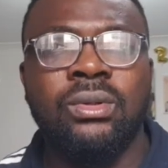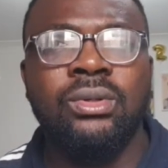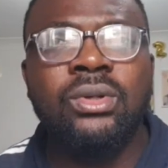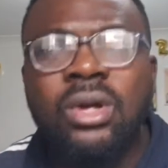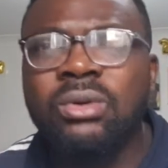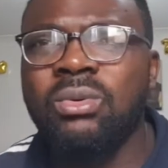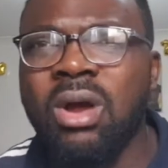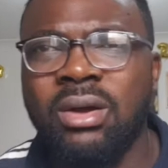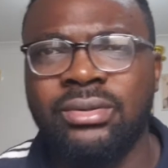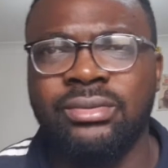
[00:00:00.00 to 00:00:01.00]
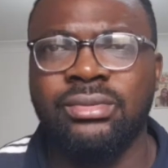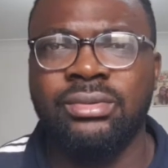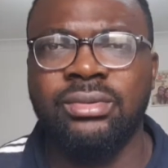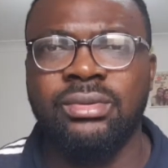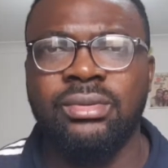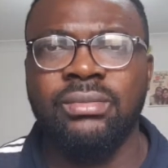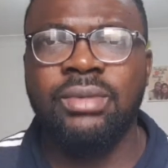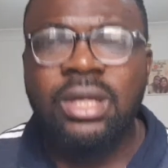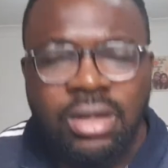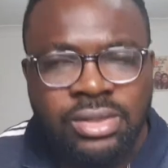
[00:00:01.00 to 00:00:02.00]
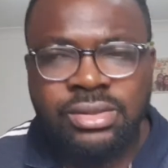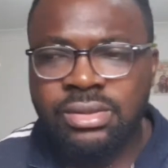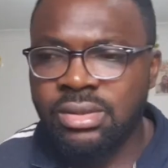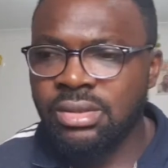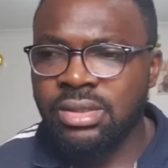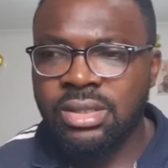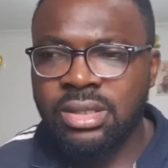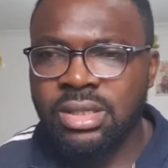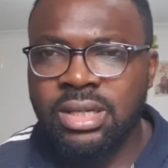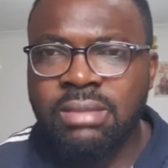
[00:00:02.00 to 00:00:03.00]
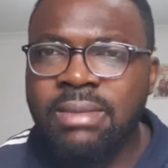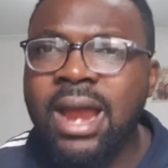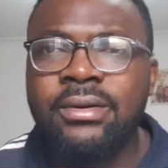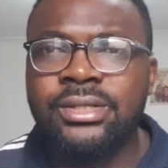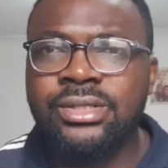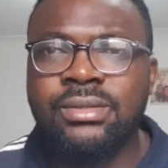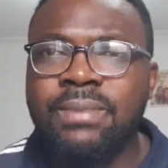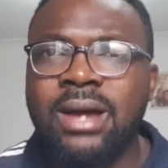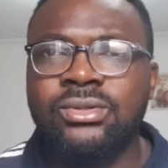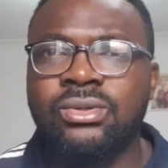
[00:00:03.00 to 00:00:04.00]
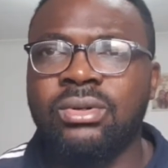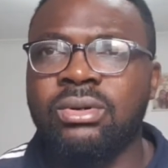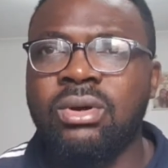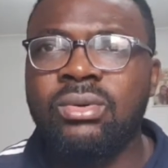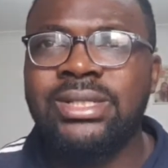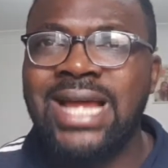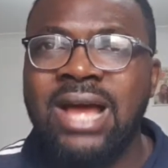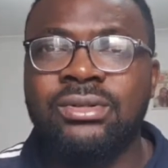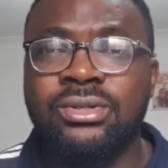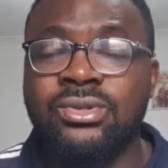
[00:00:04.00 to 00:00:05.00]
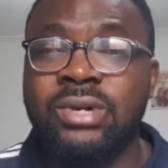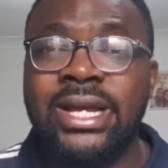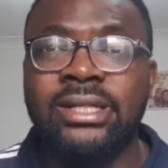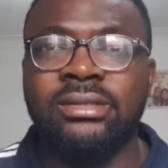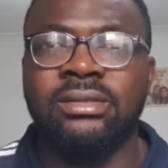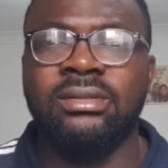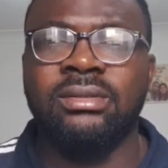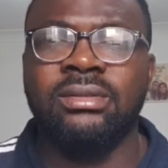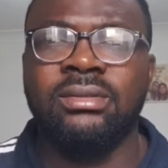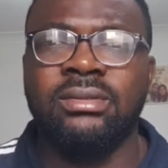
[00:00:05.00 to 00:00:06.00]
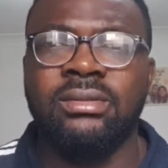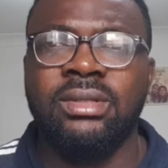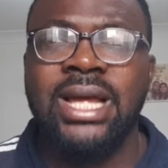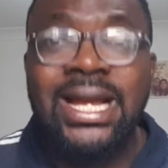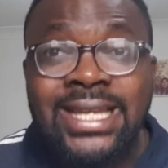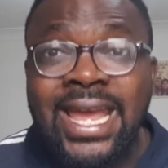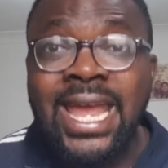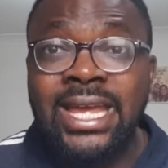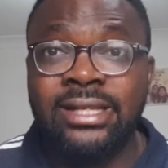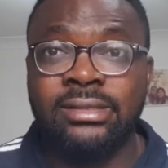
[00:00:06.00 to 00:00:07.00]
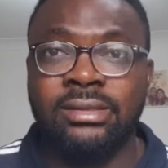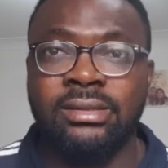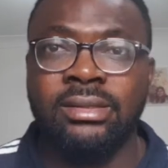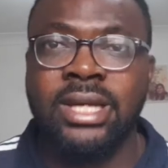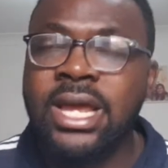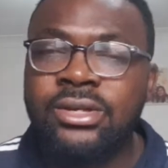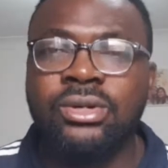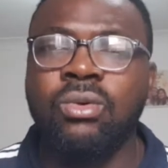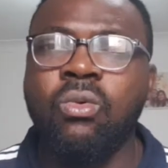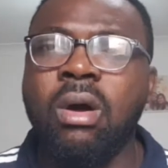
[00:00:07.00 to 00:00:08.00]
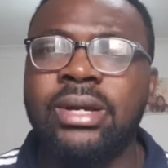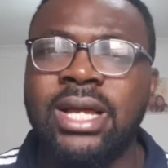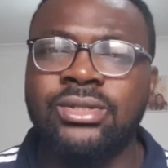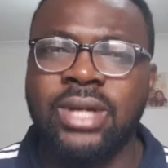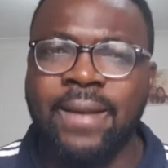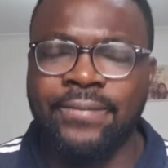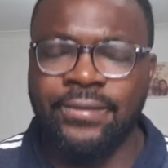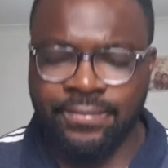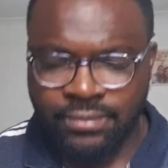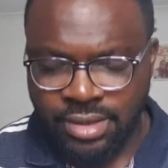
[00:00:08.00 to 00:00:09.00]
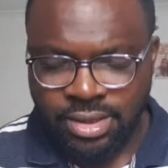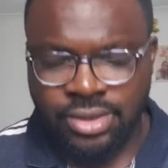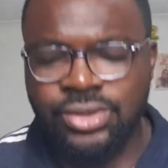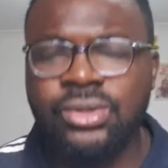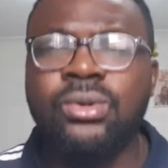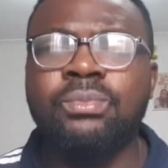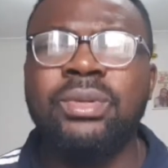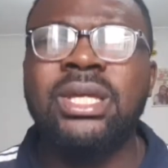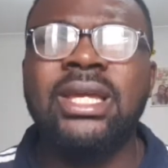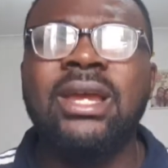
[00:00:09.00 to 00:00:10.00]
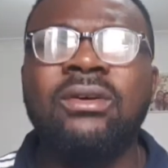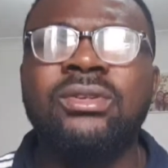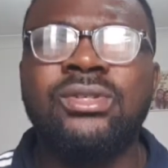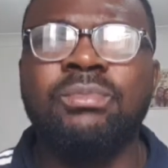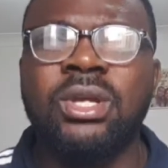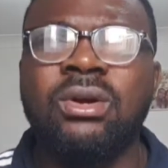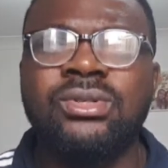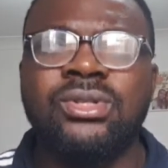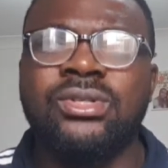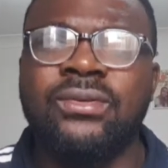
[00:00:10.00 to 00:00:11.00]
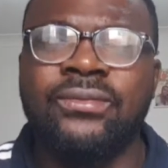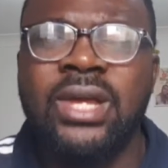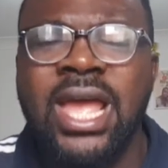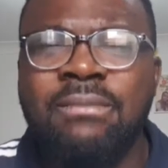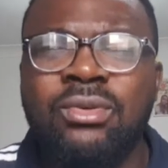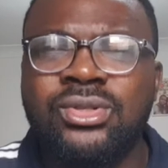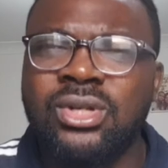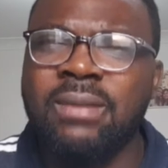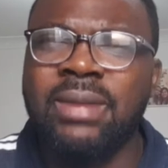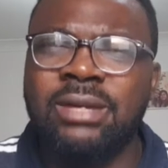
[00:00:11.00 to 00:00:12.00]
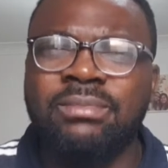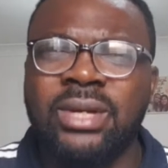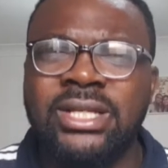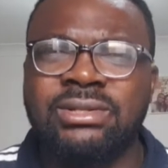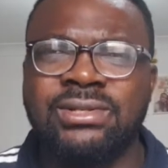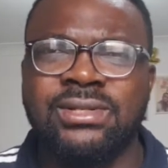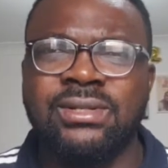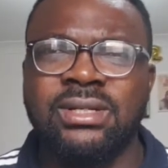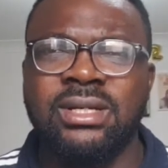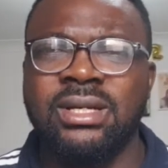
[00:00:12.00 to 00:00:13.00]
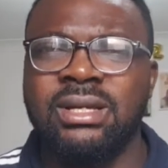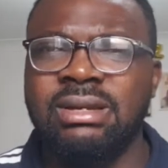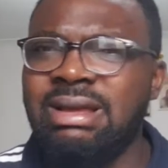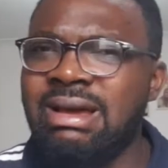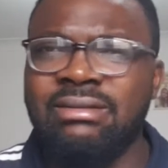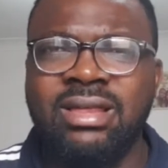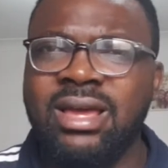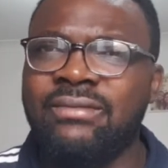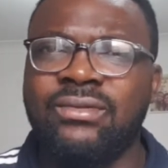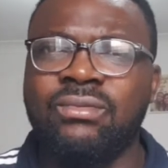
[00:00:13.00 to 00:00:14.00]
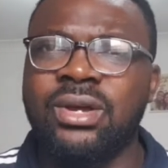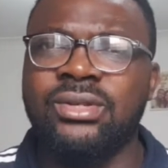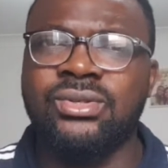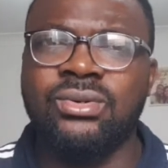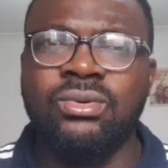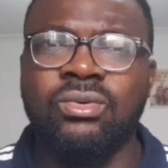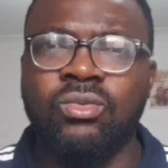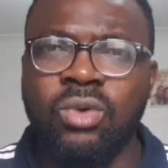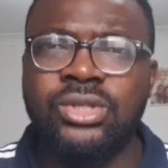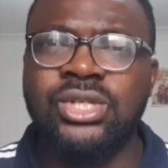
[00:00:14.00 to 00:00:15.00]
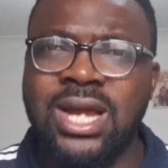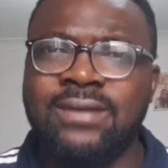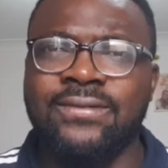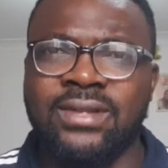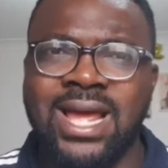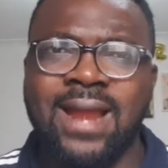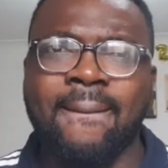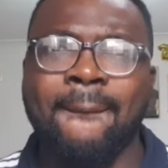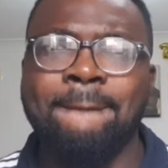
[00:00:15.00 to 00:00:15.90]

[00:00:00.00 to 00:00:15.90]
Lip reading: you got to run because the marriage is about to go down the drain again, and you don't want that to happen. So be conscious of emotional manipulators. They are there everywhere. So watch out for that.